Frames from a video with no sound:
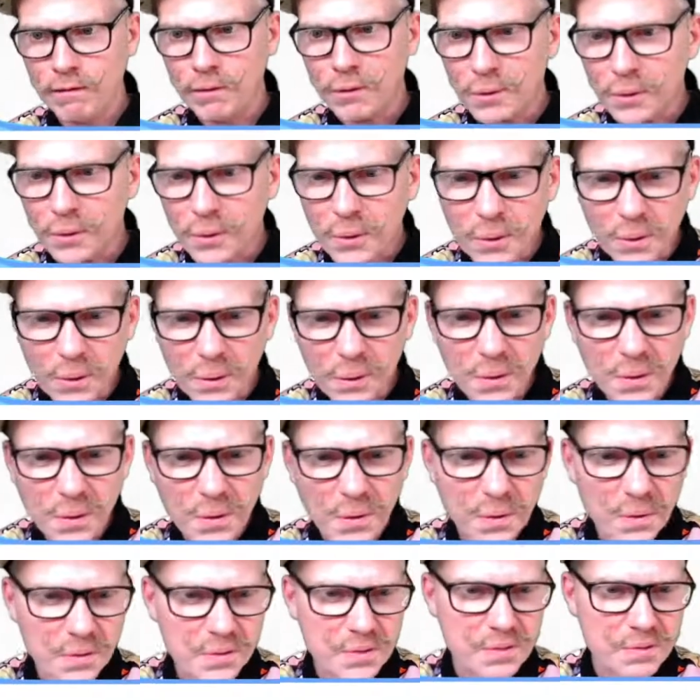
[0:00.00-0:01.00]

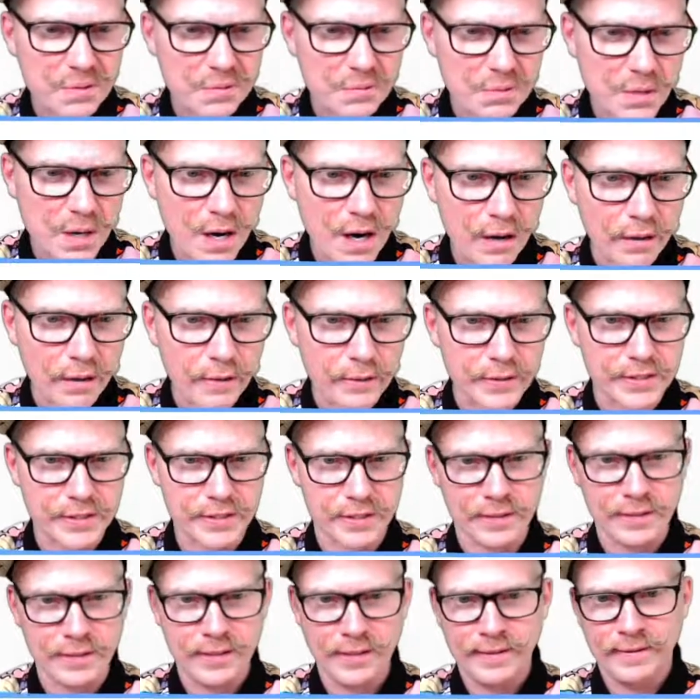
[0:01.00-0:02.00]
Oh,
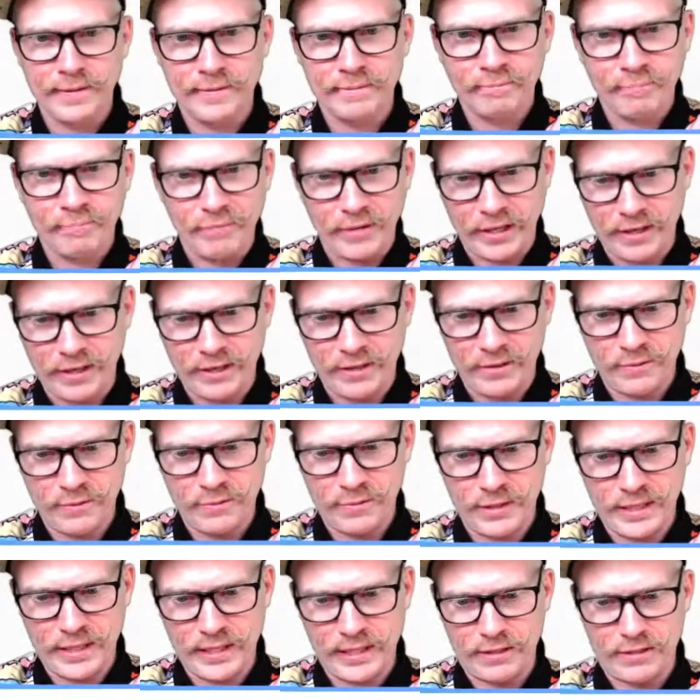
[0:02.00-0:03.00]
gross. And I don't
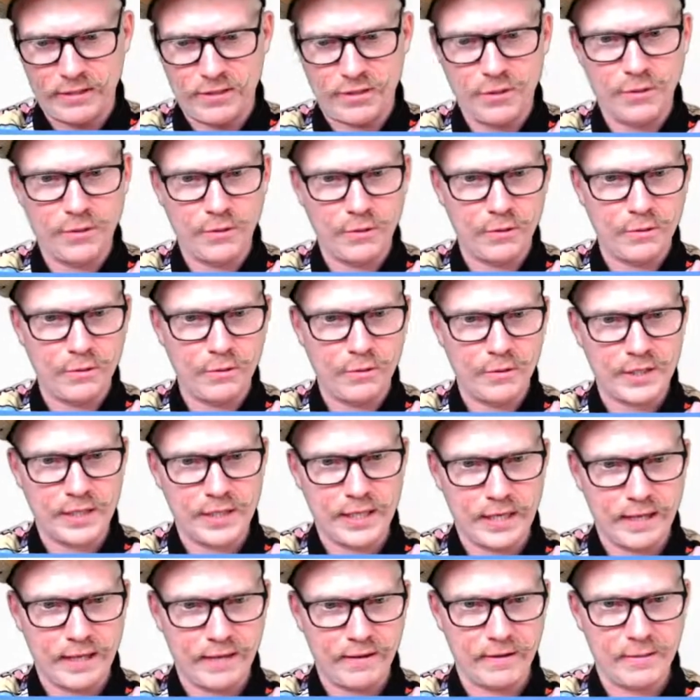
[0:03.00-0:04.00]
want to get too
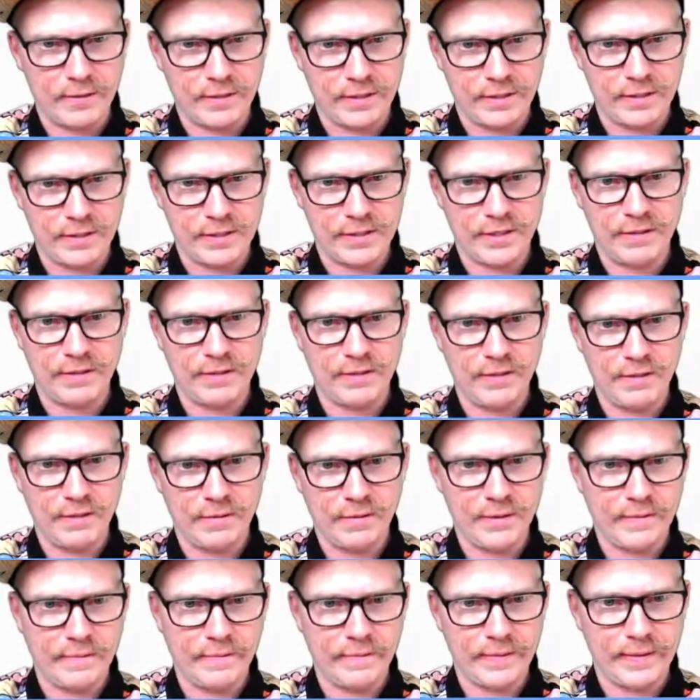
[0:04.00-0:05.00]
scary with it. So you know
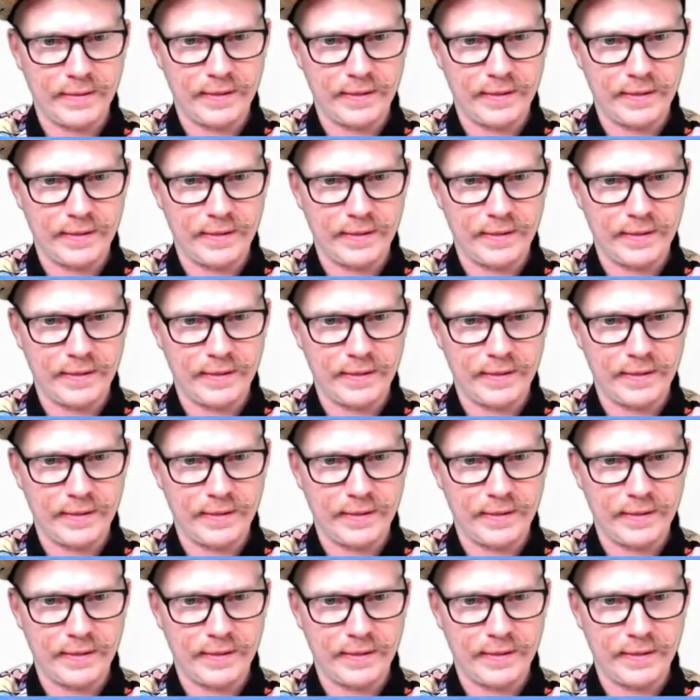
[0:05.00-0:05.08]
what?